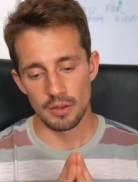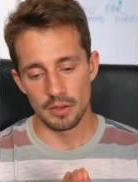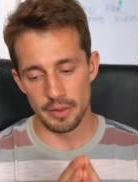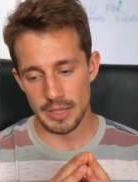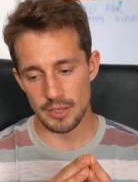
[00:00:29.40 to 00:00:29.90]

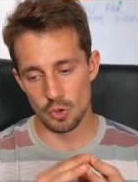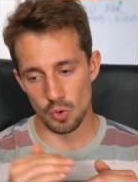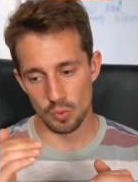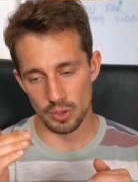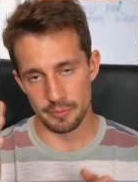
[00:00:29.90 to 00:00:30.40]
Let me
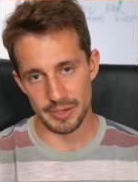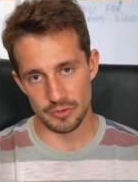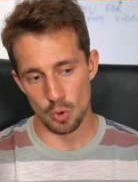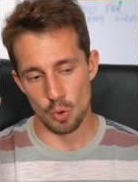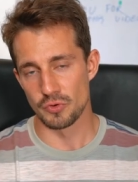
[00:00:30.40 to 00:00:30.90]
go a little bit
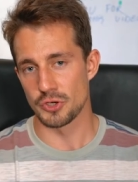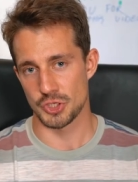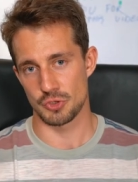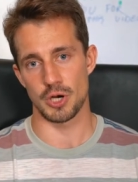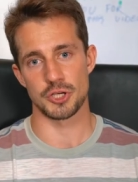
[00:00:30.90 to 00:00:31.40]
over the
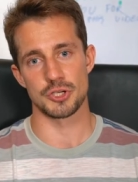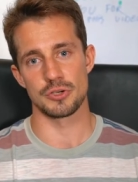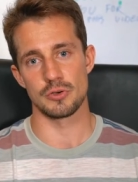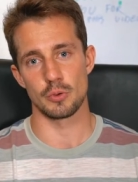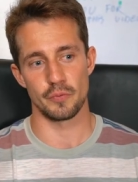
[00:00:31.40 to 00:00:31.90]

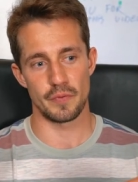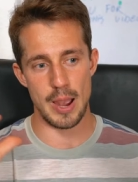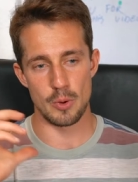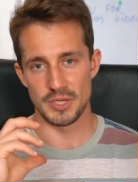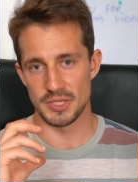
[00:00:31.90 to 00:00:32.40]
structure of
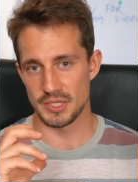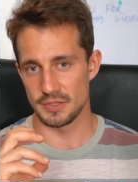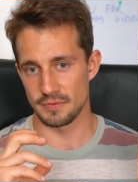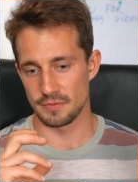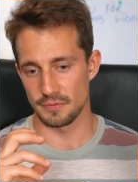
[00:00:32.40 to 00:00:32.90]
how
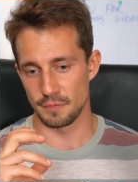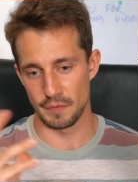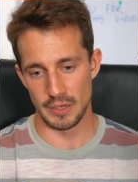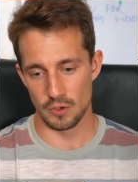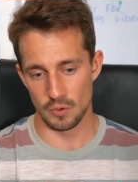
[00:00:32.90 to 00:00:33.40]
this
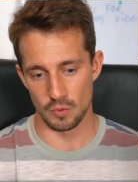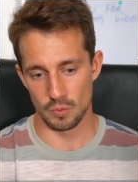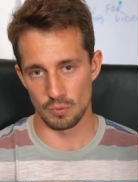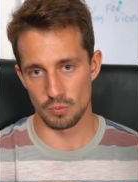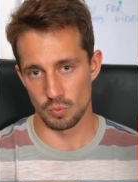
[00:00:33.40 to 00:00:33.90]

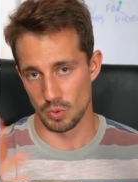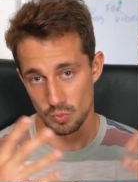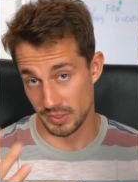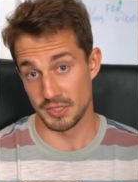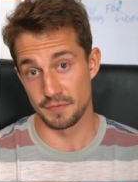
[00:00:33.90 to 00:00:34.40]
video, wh
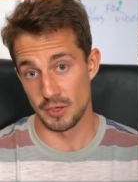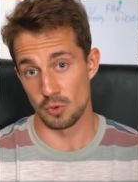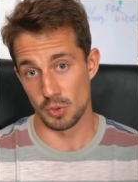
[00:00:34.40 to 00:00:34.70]
what this video